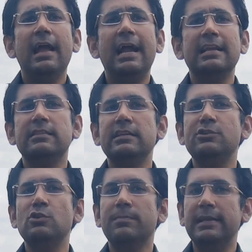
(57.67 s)
at the
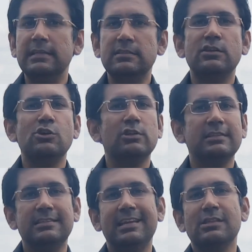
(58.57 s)
tuber initiation
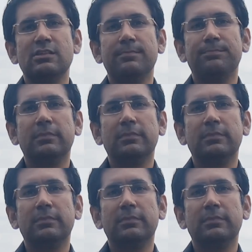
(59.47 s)
stage.